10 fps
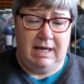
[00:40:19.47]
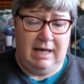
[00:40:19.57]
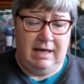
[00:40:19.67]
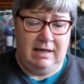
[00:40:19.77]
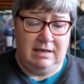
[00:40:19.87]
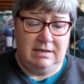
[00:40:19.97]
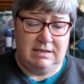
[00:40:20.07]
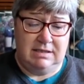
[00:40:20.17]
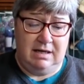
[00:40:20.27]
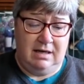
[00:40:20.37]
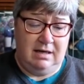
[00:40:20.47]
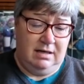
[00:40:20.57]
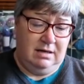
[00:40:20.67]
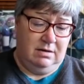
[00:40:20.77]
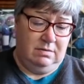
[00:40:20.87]
I had
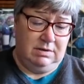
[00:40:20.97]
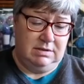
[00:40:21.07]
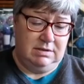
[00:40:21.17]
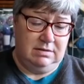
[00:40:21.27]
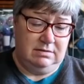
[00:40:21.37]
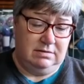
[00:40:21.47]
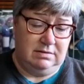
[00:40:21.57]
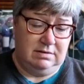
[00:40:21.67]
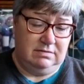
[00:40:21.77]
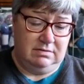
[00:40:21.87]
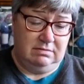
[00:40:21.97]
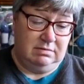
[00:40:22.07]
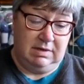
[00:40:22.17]
uh, one, two, three, four,